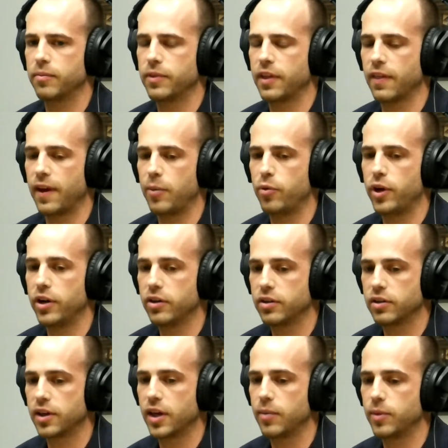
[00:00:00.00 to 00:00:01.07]
librarian
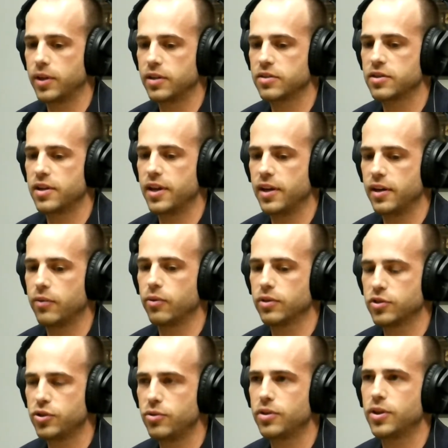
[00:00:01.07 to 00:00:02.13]
came in and said, hey, I
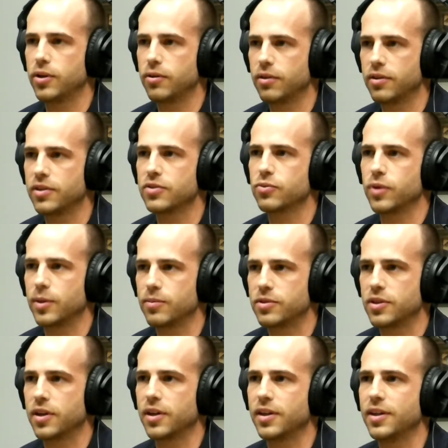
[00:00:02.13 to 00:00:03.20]
want you to go to this
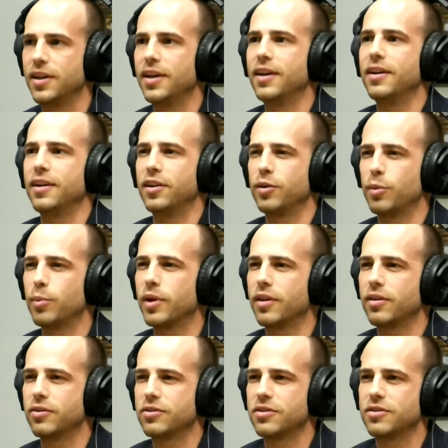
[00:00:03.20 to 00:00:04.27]
website. And you remember how
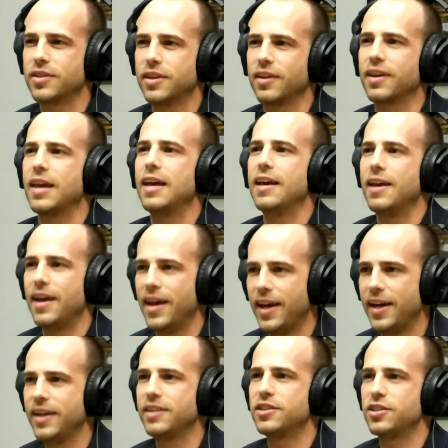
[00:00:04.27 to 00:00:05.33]
they used to say like
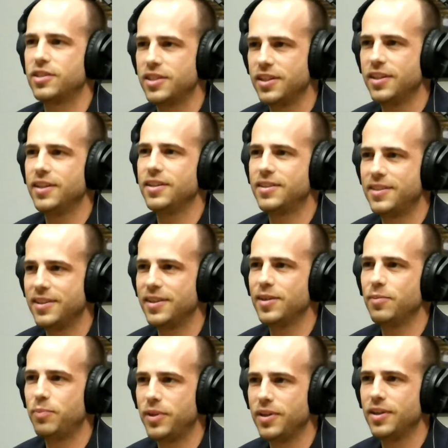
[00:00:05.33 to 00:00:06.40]

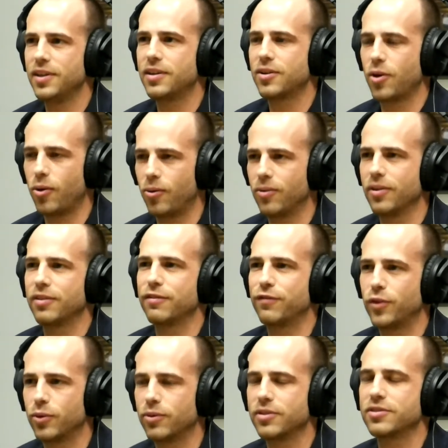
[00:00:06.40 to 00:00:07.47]
HTTP://
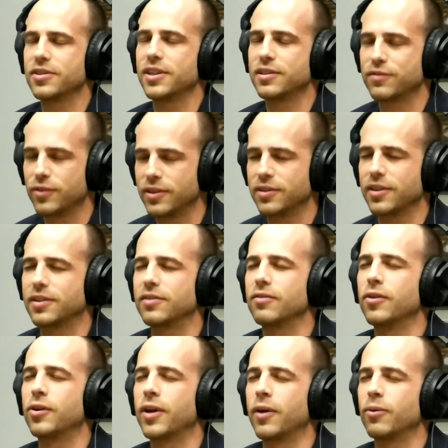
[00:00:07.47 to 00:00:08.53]
it's like,
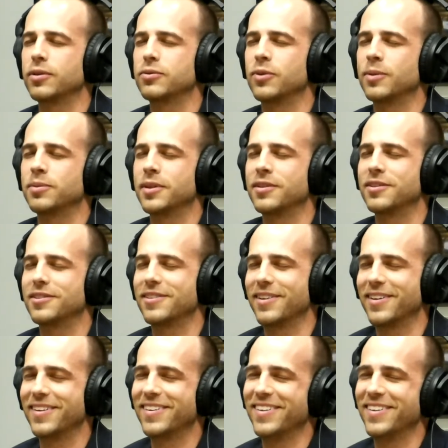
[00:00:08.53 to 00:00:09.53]
okay, what's the website? Just say it.